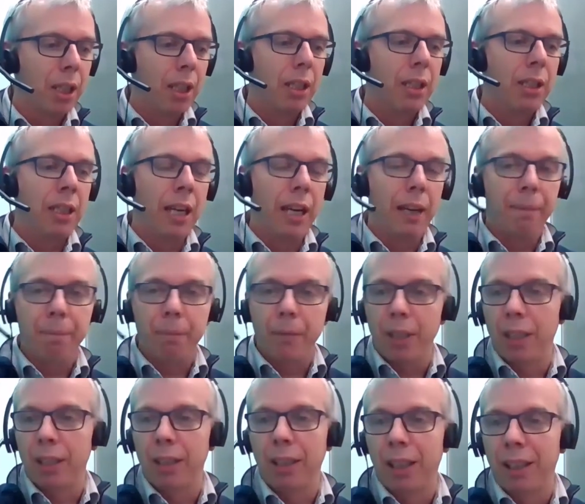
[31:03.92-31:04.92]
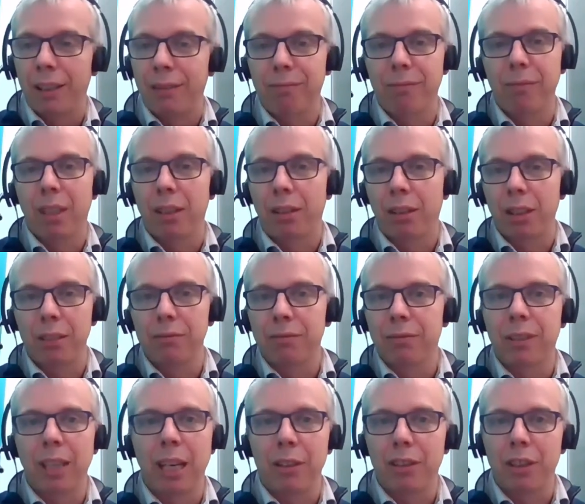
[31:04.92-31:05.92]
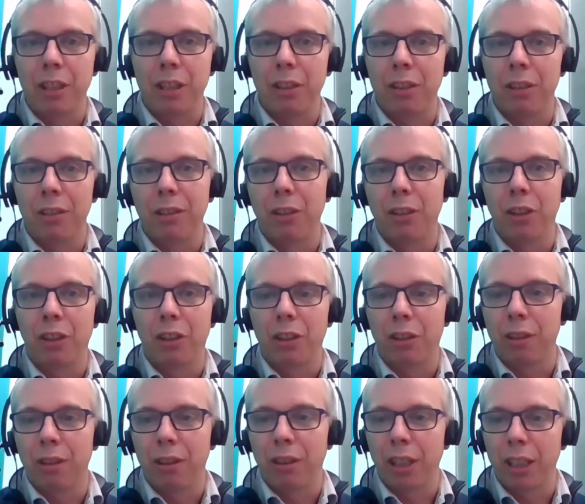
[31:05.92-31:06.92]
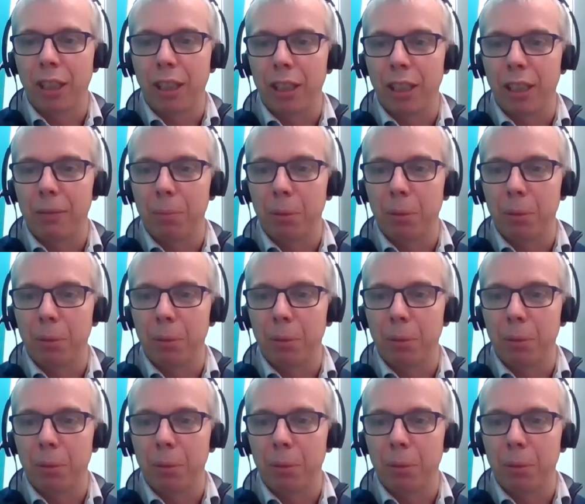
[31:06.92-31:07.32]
yeah, I think that's the other thing I'd add,